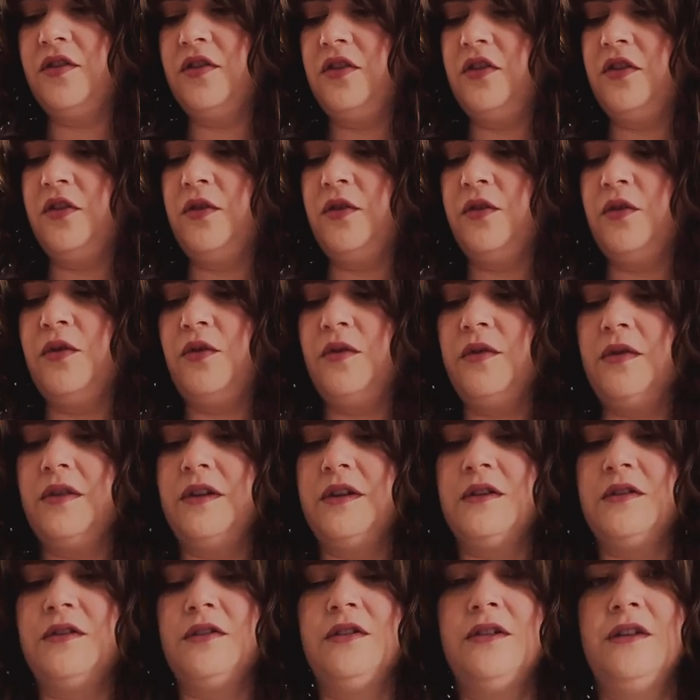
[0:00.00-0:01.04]
two
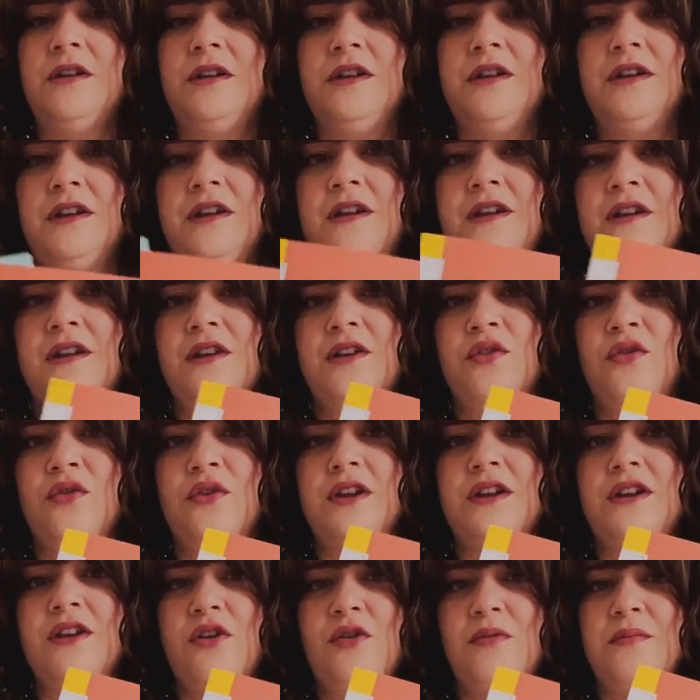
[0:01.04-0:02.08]
little
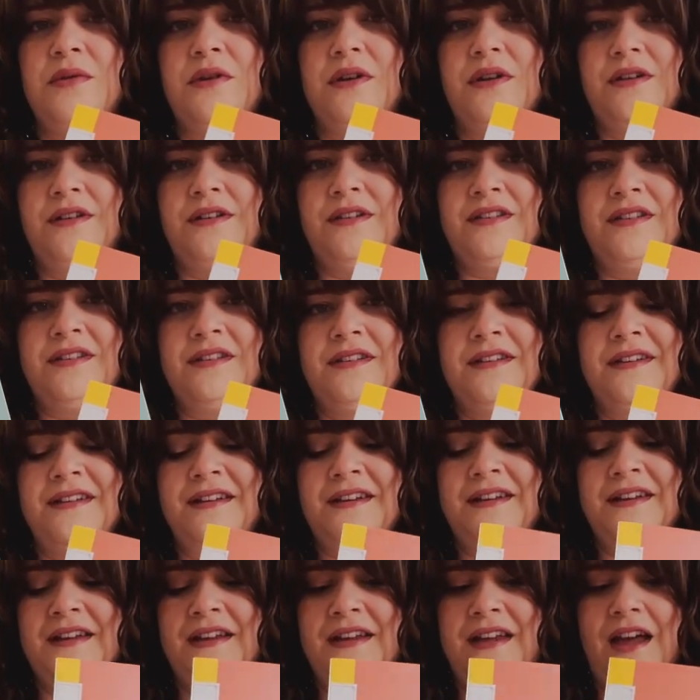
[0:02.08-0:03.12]
grid notebooks.
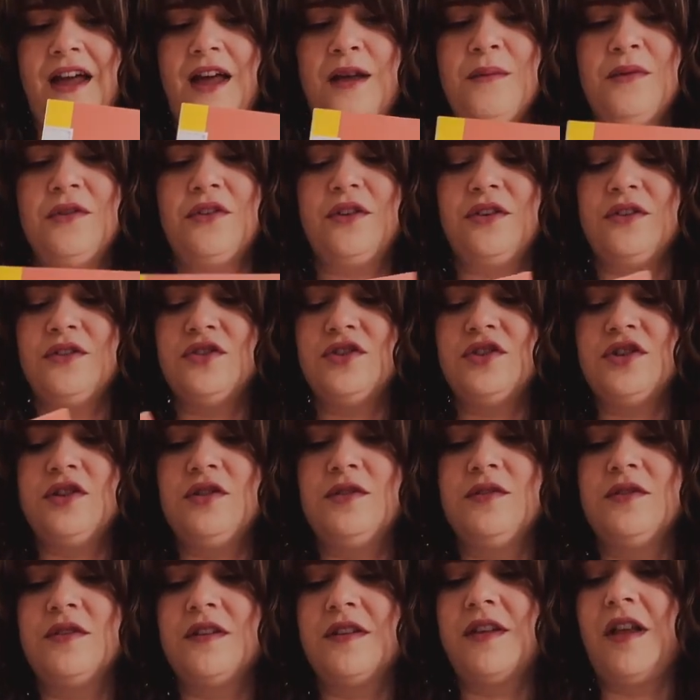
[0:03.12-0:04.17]
I almost couldn't
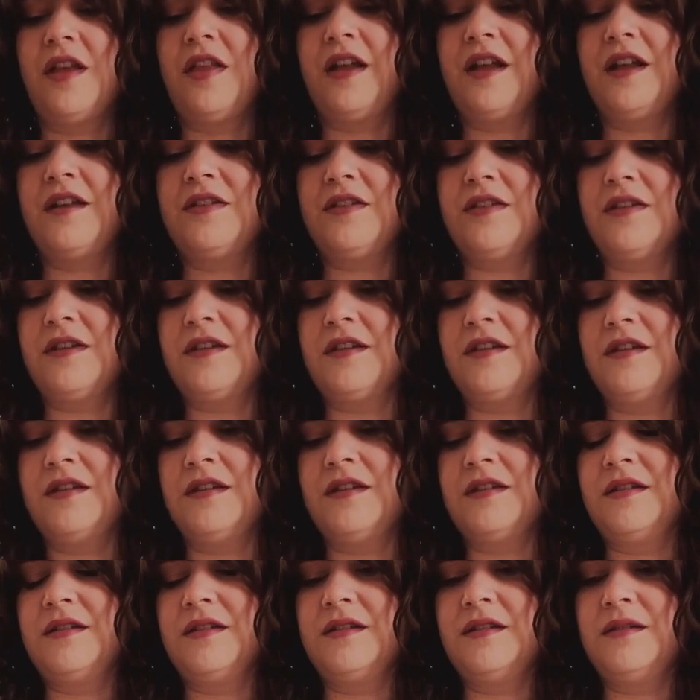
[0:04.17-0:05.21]
choose because I liked
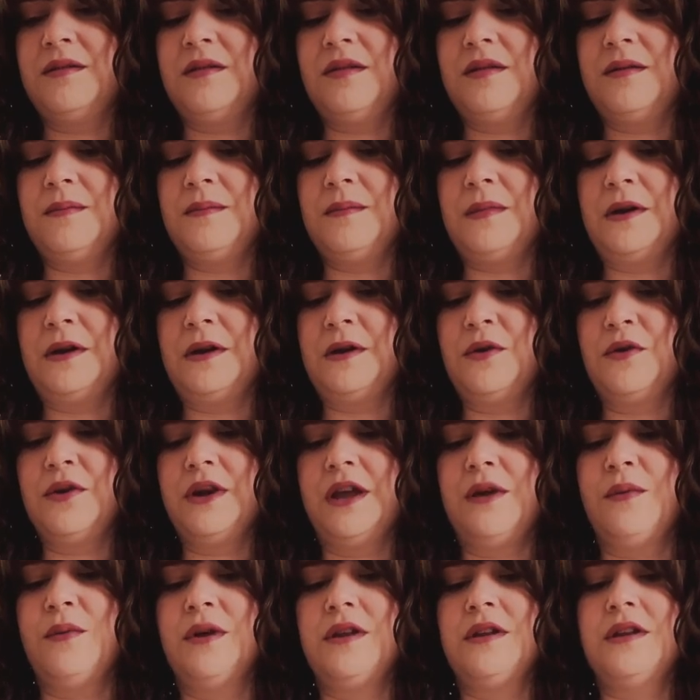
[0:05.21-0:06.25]
the
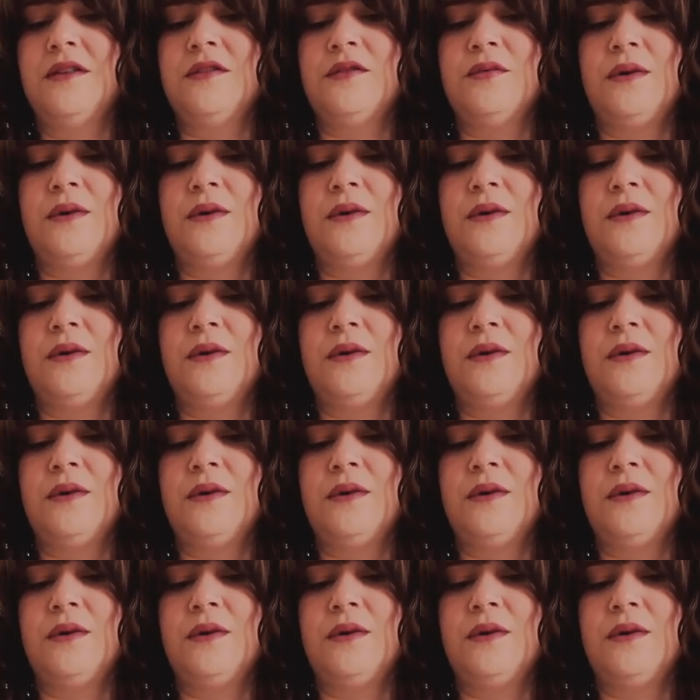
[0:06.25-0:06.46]
Mononoke one as